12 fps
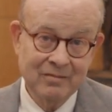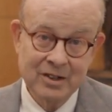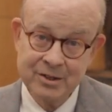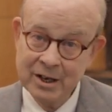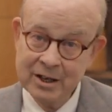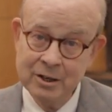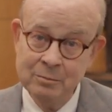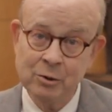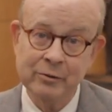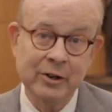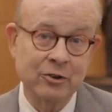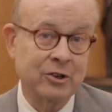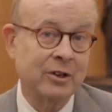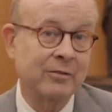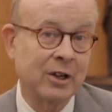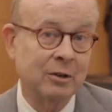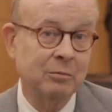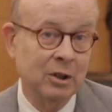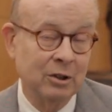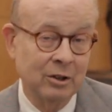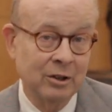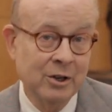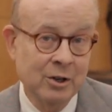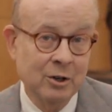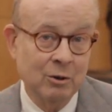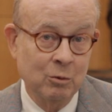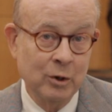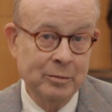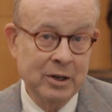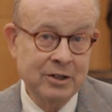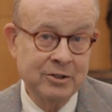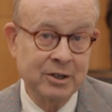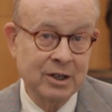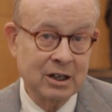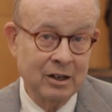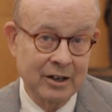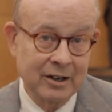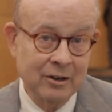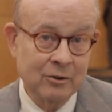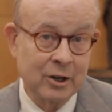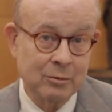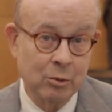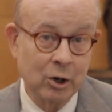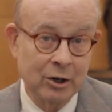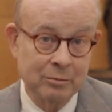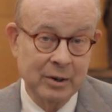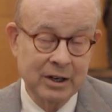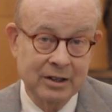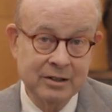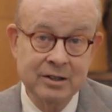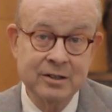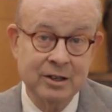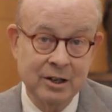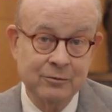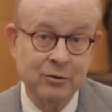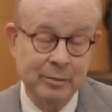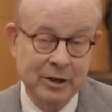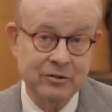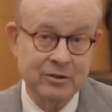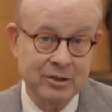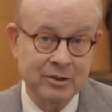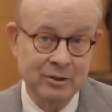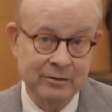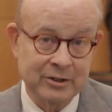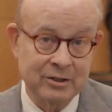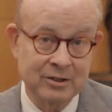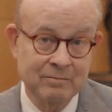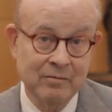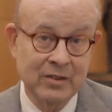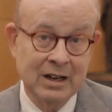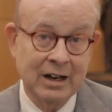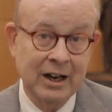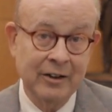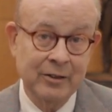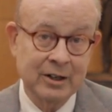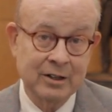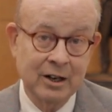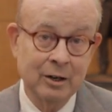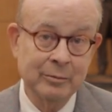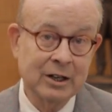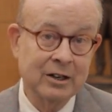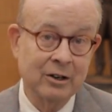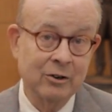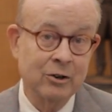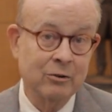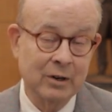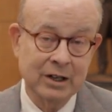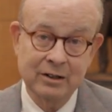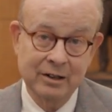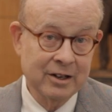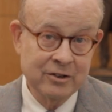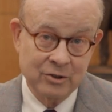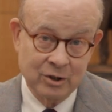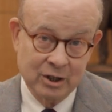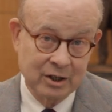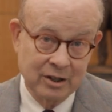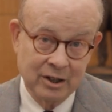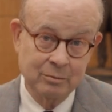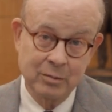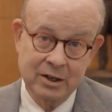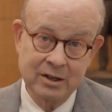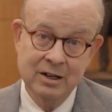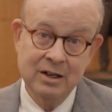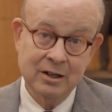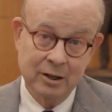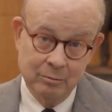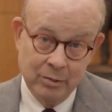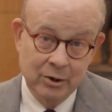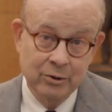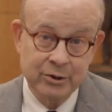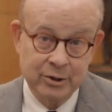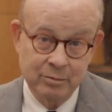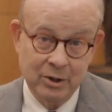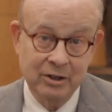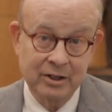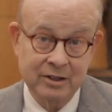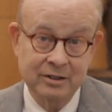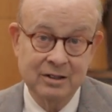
The second provision of that bill would be to declare that broadband is an information service and that common carrier regulation cannot be imposed upon it.